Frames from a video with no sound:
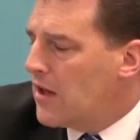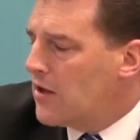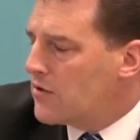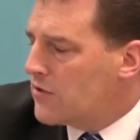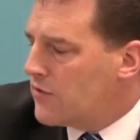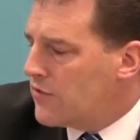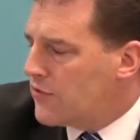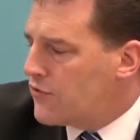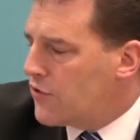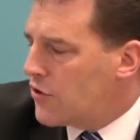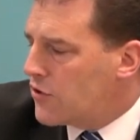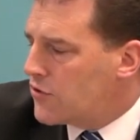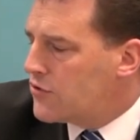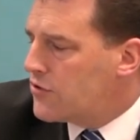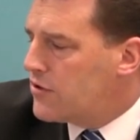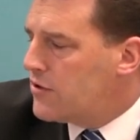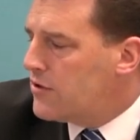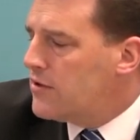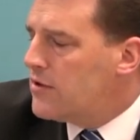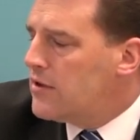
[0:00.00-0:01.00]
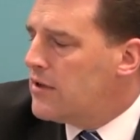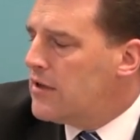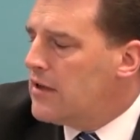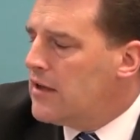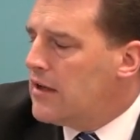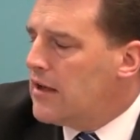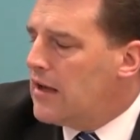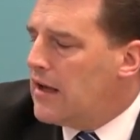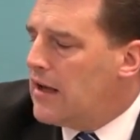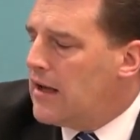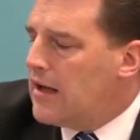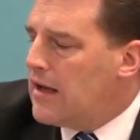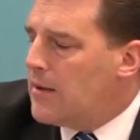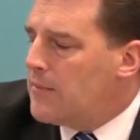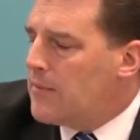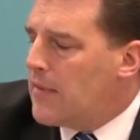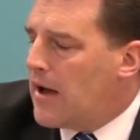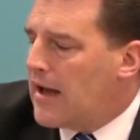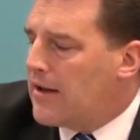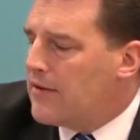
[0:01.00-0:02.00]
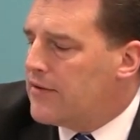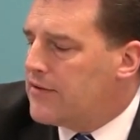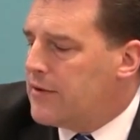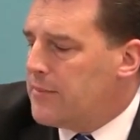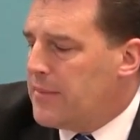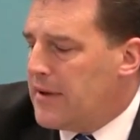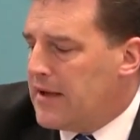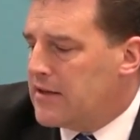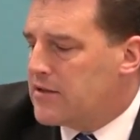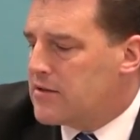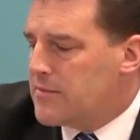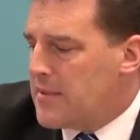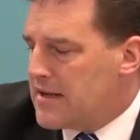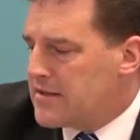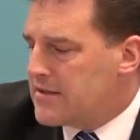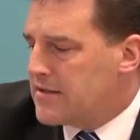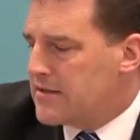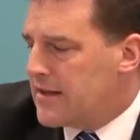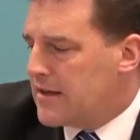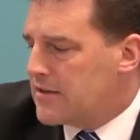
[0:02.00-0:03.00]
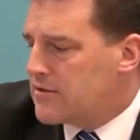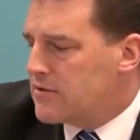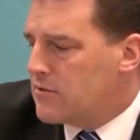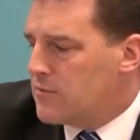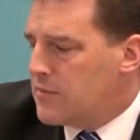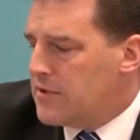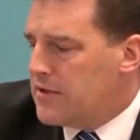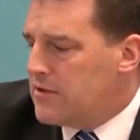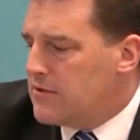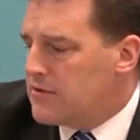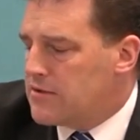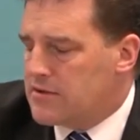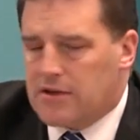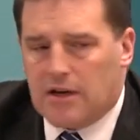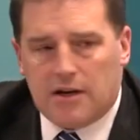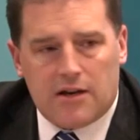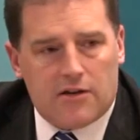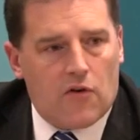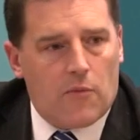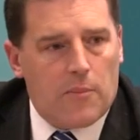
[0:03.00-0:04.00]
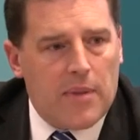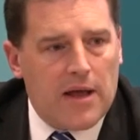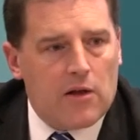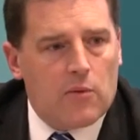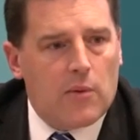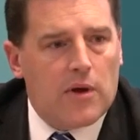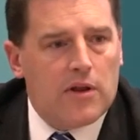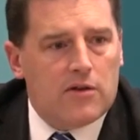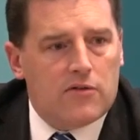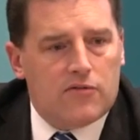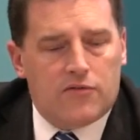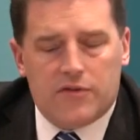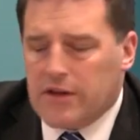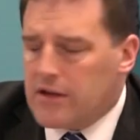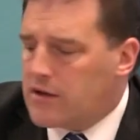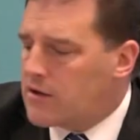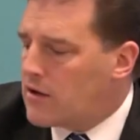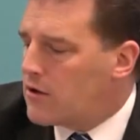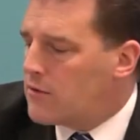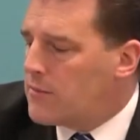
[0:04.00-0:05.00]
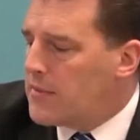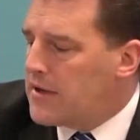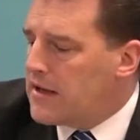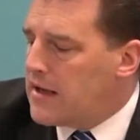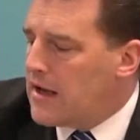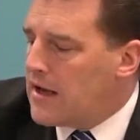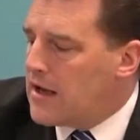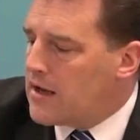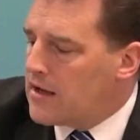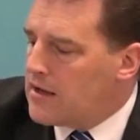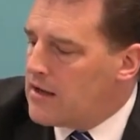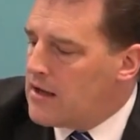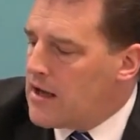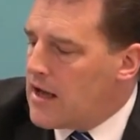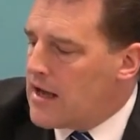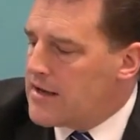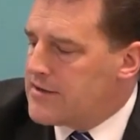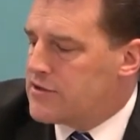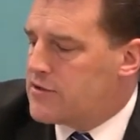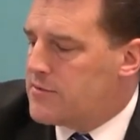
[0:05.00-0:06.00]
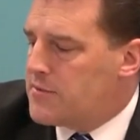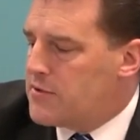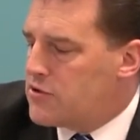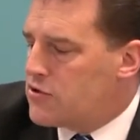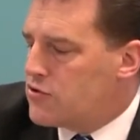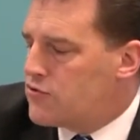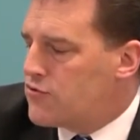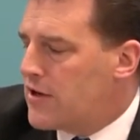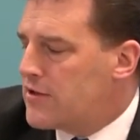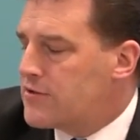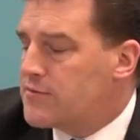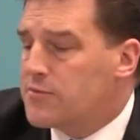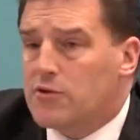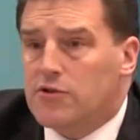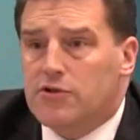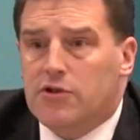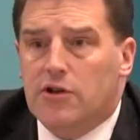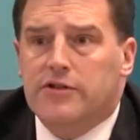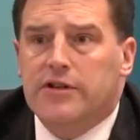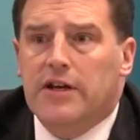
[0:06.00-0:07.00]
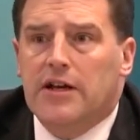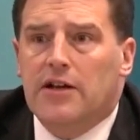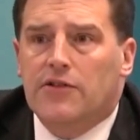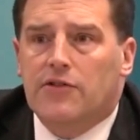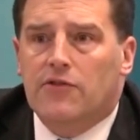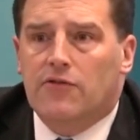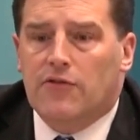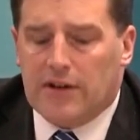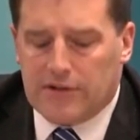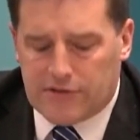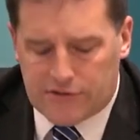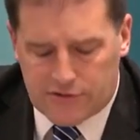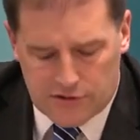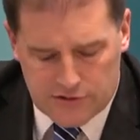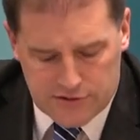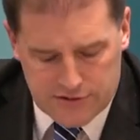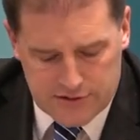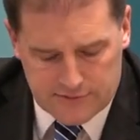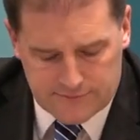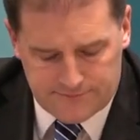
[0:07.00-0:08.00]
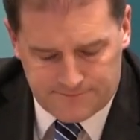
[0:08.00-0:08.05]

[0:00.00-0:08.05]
construction, and the big domestic sector that we use as kind of a bellwether for the economy, distribution, transport, hotels and restaurants.